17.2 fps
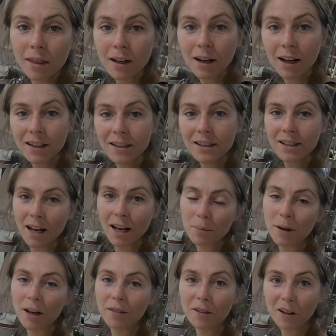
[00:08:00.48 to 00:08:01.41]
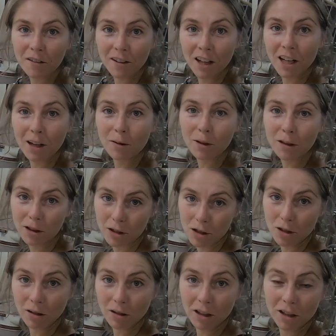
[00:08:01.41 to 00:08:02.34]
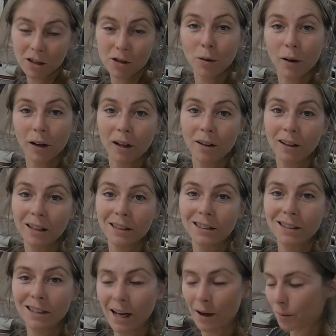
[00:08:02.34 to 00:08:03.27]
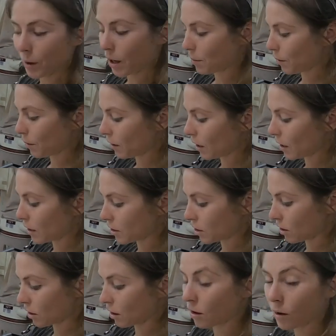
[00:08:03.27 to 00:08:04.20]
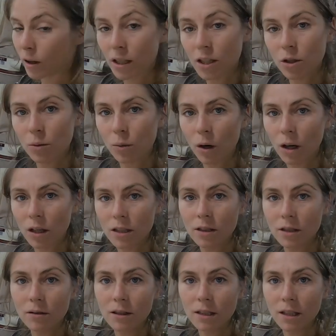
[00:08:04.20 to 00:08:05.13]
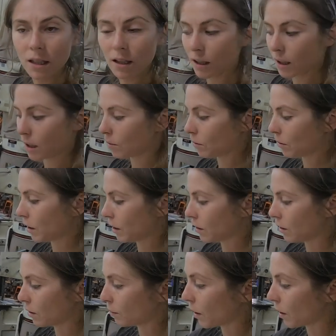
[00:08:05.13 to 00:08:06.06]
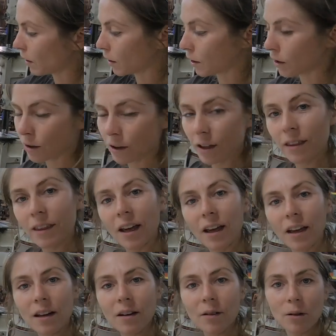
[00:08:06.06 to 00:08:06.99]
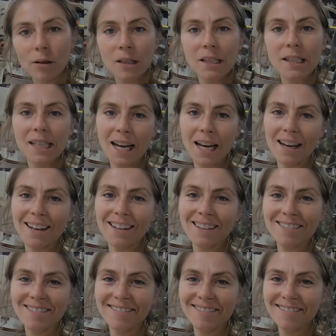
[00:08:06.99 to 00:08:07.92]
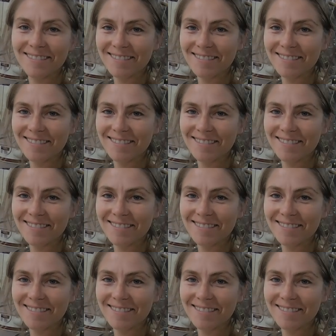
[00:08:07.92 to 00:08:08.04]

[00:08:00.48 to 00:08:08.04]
The next step after you've hit it with your two hundred twenty grit sandpaper is you're going to want to seal it with your polyurethane or stain.